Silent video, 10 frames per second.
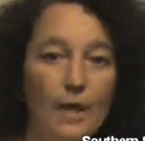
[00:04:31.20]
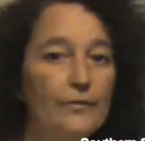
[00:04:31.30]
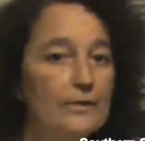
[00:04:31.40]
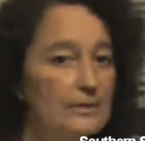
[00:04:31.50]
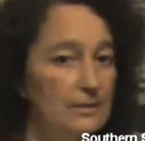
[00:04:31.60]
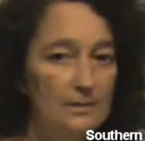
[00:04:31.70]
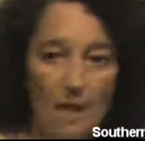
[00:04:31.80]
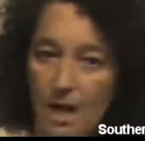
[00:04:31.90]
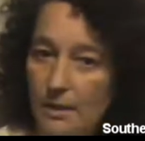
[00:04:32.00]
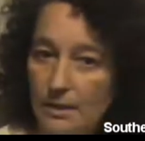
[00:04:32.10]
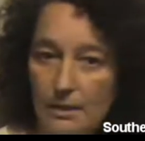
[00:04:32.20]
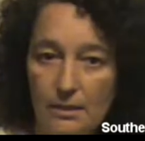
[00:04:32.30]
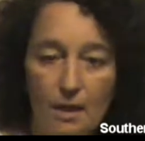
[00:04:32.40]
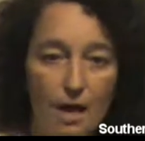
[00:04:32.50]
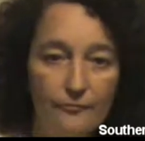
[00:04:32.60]
This does not
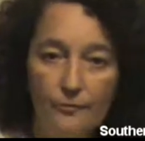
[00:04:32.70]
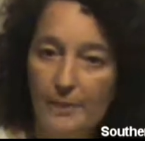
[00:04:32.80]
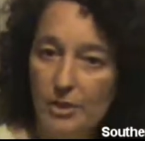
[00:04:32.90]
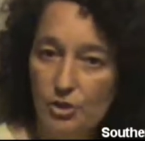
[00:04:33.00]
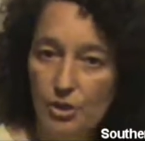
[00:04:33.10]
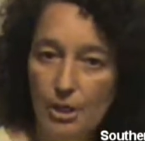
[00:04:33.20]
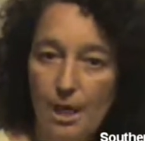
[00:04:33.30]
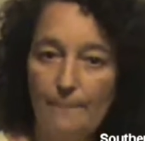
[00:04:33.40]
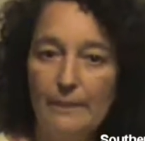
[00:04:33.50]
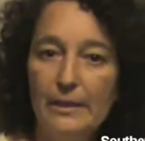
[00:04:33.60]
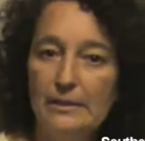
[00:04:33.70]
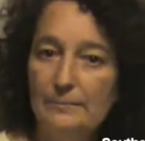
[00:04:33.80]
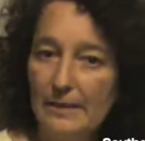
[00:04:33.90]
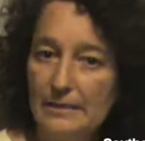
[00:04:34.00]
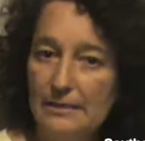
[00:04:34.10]
need confirmation, but he's
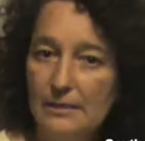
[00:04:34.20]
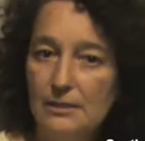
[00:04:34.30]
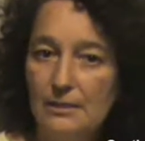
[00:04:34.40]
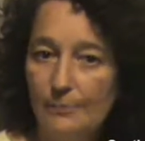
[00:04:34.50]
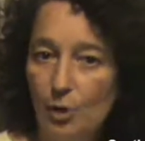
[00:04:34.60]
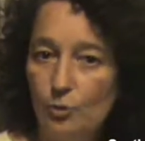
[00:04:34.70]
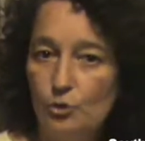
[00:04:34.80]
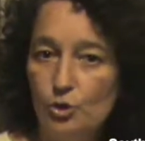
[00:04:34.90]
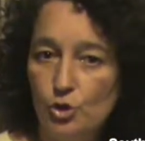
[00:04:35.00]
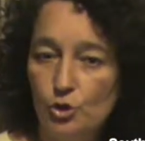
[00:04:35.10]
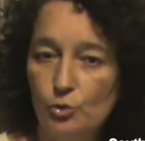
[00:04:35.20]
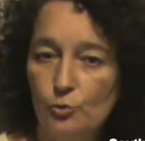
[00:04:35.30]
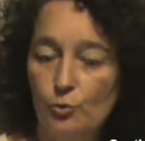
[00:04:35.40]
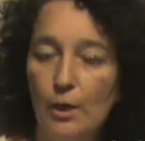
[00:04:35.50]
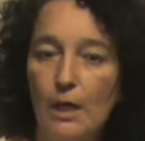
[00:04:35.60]
basically supposed
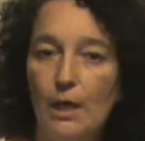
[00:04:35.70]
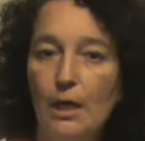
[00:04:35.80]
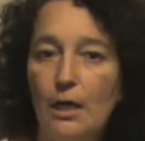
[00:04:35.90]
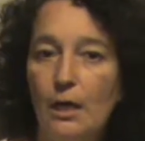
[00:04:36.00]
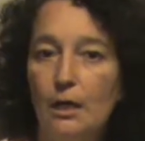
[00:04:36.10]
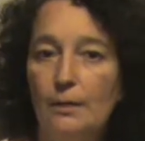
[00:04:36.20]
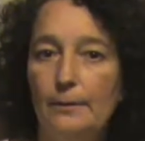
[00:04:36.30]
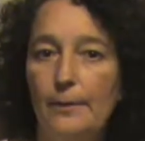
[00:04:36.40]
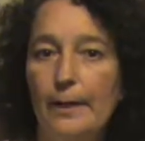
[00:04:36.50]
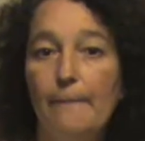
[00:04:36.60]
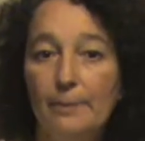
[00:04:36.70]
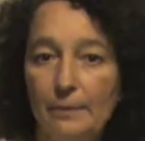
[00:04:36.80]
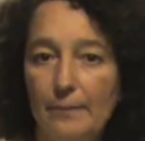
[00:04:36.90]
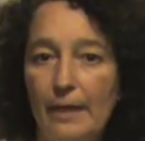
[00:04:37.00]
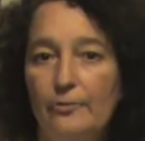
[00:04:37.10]
to
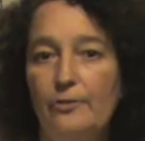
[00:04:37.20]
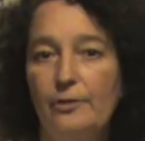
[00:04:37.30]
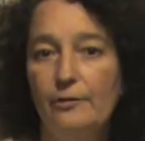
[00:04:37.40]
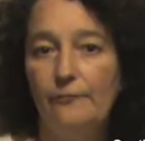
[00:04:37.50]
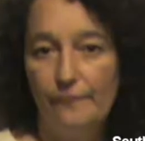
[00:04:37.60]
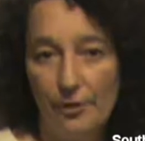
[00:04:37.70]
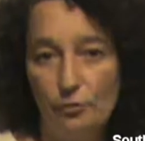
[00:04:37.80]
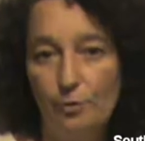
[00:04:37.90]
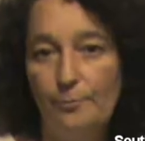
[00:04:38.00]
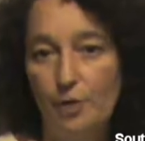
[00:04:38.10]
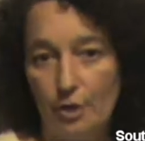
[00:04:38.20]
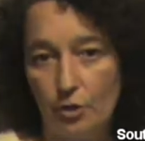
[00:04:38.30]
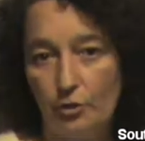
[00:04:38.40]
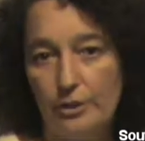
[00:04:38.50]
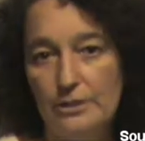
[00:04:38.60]
implement the federal
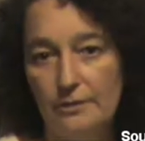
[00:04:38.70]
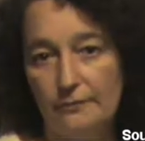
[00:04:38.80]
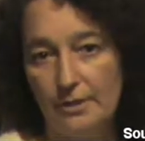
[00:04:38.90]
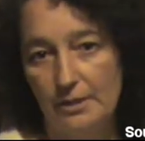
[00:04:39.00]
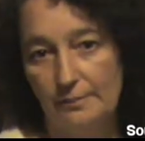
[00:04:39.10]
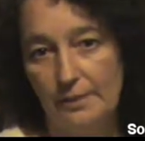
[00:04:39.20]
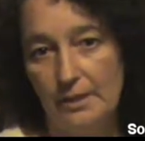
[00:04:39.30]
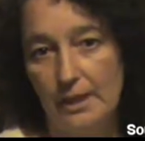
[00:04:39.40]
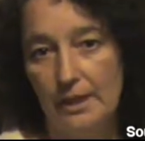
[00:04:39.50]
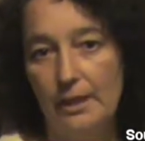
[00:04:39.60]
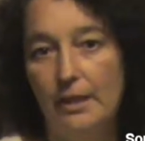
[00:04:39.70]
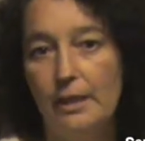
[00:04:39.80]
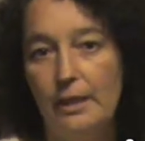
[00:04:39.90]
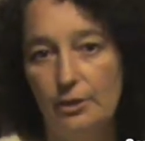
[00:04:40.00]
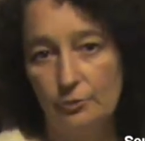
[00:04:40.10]
priorities of the
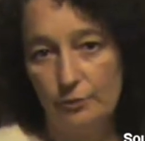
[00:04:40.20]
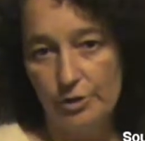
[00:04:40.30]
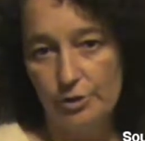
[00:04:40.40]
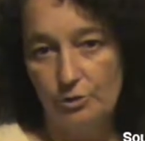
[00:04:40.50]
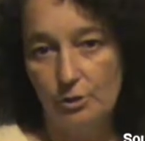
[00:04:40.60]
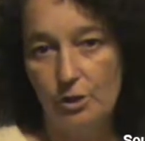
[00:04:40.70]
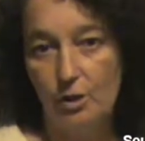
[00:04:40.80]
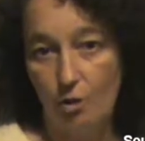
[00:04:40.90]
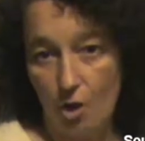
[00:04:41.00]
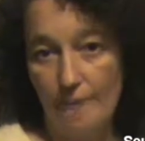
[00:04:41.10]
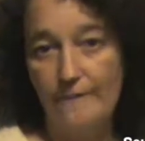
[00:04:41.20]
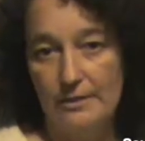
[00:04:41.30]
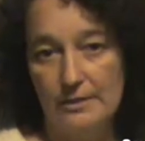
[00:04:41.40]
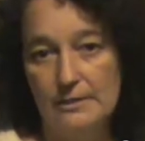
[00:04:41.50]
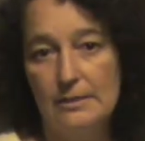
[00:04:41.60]
EPA in the regional
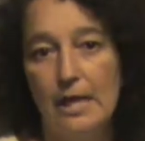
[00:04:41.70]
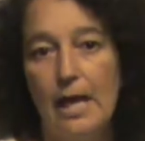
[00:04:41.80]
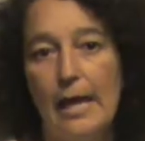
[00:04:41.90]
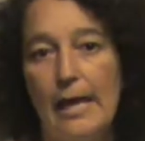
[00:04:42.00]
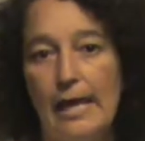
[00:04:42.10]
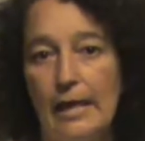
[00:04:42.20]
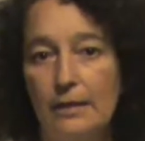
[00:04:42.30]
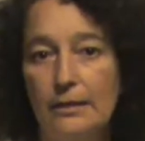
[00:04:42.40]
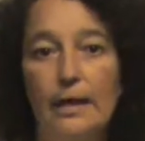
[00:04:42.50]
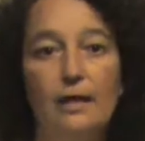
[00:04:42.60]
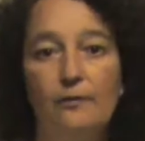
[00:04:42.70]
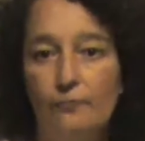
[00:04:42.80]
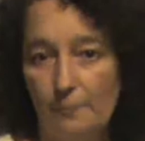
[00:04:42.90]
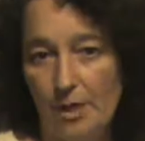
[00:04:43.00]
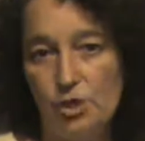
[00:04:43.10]
office and get
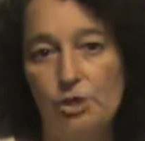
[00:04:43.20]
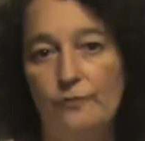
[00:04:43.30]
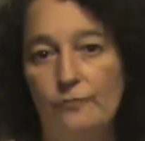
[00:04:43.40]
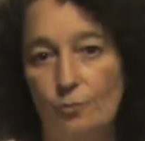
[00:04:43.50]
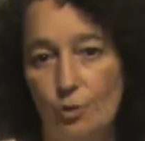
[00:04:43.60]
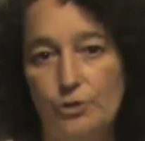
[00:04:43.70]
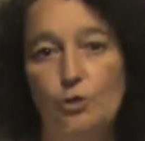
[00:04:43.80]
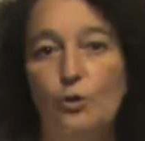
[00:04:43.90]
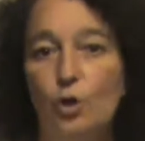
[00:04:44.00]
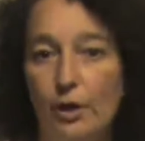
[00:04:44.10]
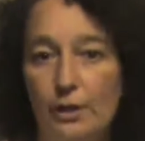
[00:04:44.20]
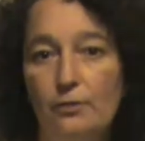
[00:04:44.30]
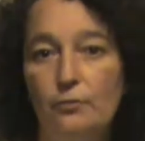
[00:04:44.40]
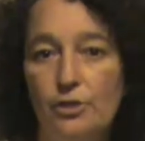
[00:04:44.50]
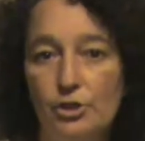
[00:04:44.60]
information from what's going on in
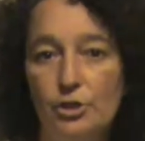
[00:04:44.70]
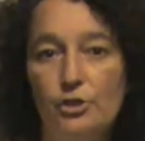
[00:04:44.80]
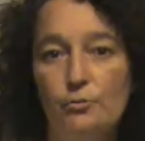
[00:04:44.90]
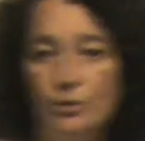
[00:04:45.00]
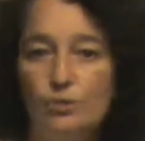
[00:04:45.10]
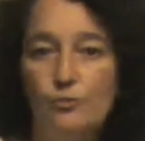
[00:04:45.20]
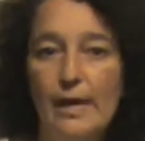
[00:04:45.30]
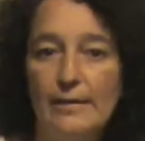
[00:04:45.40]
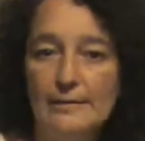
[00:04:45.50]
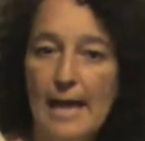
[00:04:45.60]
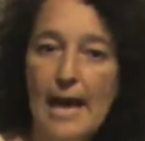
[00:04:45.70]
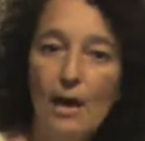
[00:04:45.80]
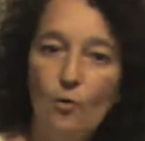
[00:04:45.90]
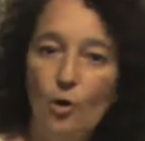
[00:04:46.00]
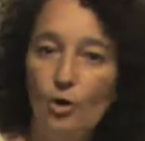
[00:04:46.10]
the region to address
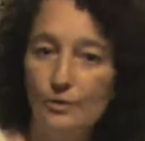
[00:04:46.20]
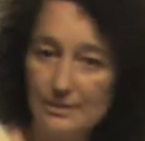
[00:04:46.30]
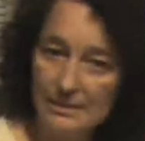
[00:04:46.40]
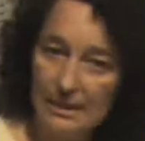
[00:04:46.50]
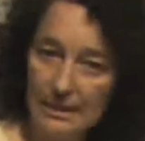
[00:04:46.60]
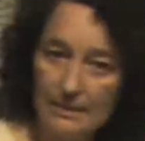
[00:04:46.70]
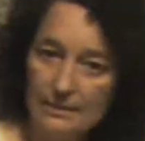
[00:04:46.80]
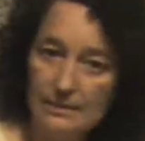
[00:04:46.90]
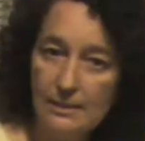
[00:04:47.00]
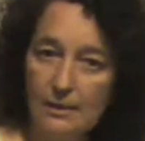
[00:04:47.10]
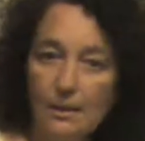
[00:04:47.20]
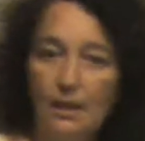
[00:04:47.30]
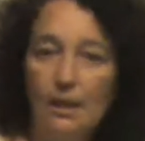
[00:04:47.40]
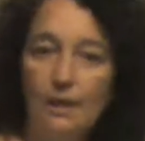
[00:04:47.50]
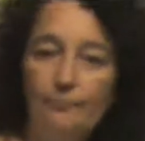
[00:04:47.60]
how are the states
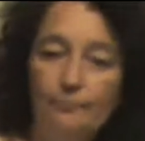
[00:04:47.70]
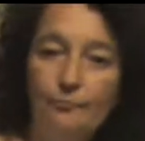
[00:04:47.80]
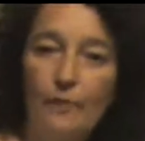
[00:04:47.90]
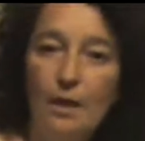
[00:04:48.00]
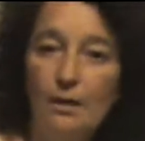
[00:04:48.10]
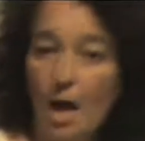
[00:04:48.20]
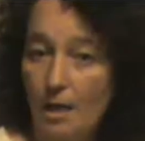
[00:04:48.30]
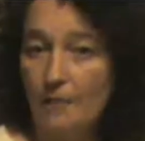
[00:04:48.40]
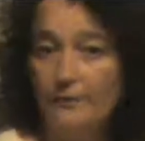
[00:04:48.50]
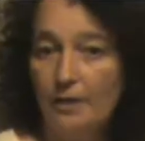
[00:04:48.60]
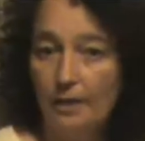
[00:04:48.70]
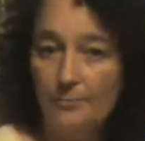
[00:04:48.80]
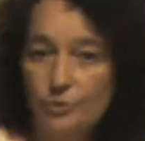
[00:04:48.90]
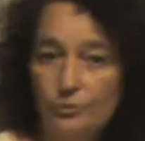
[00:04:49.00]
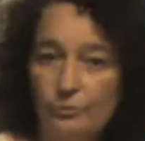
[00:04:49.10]
not living
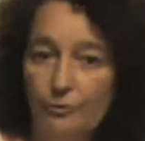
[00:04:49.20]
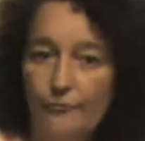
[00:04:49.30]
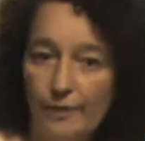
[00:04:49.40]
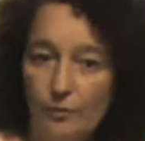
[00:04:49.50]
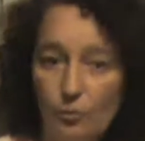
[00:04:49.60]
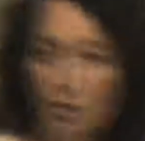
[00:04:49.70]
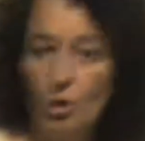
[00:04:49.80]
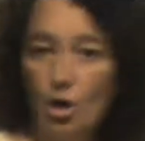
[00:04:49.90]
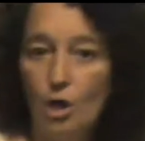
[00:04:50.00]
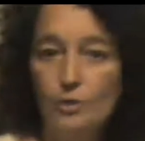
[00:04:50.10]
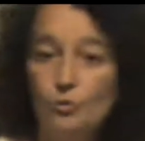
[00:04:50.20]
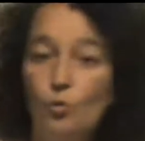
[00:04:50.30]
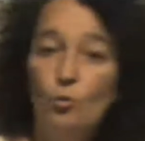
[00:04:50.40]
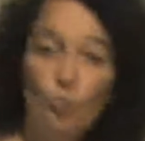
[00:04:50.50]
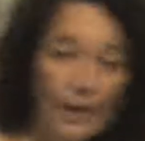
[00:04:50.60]
up to the federal laws,
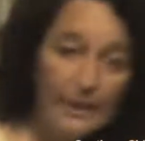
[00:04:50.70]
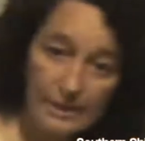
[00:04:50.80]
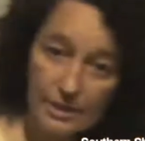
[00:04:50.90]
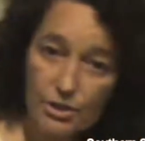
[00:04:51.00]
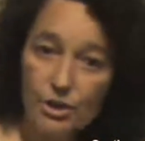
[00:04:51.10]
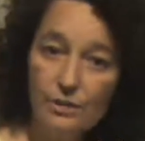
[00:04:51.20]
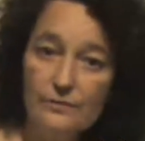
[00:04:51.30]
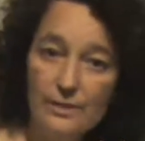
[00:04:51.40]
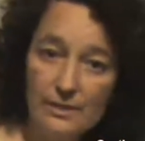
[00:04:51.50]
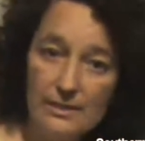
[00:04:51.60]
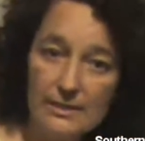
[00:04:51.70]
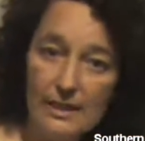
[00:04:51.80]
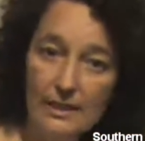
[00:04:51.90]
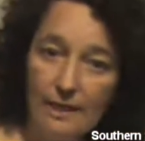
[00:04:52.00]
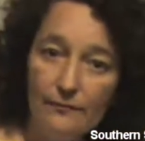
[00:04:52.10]
or what initiatives at the
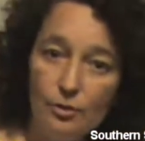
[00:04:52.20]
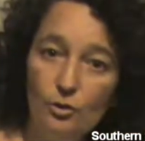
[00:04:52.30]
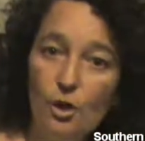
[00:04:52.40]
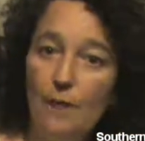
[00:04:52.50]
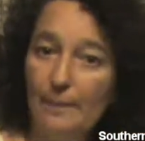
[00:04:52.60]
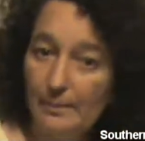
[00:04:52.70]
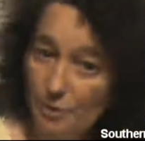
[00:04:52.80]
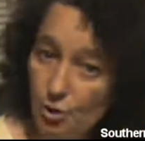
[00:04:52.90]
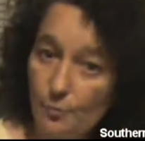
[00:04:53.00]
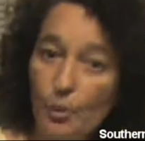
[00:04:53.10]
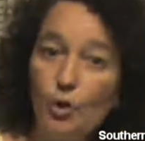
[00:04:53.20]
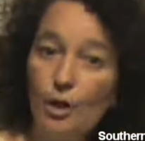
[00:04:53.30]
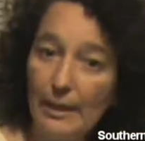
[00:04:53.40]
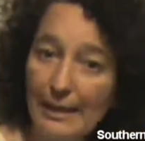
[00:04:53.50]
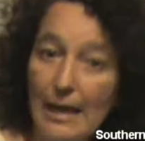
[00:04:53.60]
state level maybe should
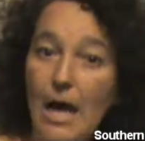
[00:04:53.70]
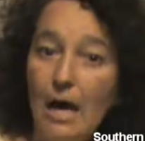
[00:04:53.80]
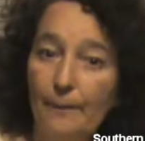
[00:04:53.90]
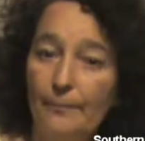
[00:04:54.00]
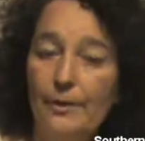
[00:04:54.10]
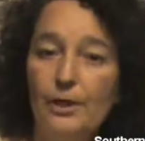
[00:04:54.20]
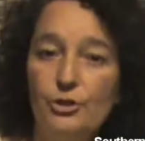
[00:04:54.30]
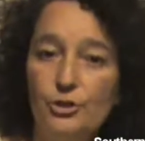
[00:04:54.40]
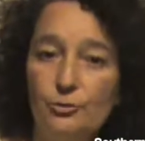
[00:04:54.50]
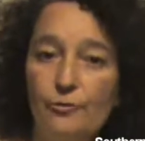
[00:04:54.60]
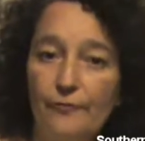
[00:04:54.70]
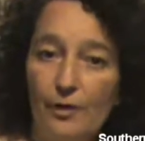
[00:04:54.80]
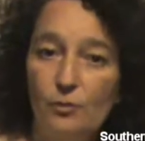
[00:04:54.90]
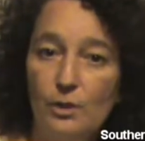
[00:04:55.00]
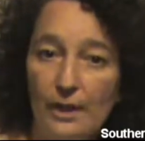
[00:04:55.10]
percolate up to the
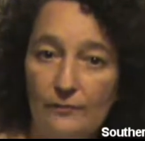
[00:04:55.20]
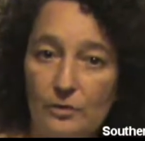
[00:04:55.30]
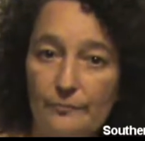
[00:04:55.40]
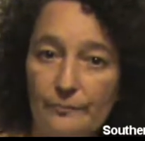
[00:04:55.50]
federal level.